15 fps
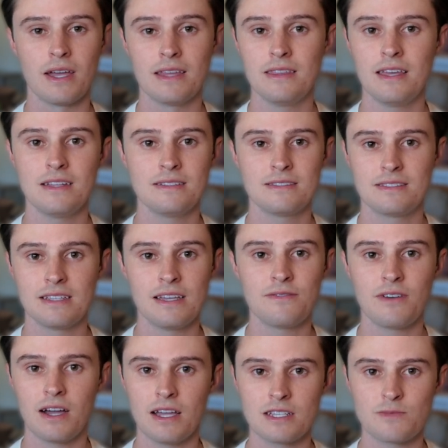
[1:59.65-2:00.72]
and then
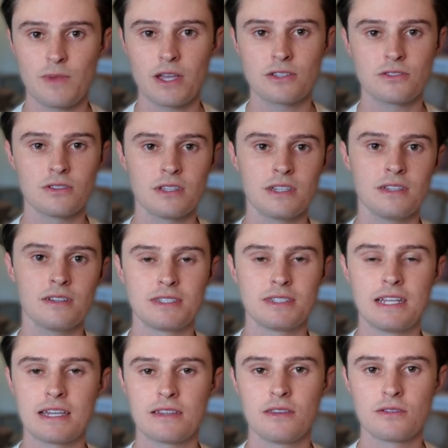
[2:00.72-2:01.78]
CFI especially. But
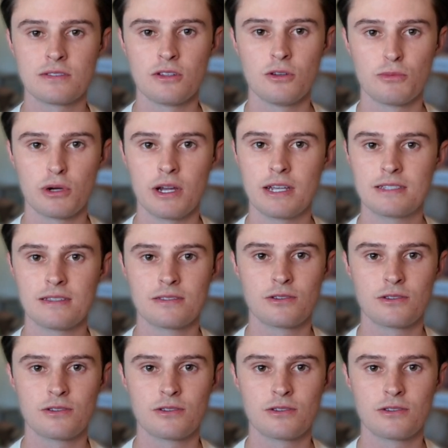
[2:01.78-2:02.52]
taking those little breaks is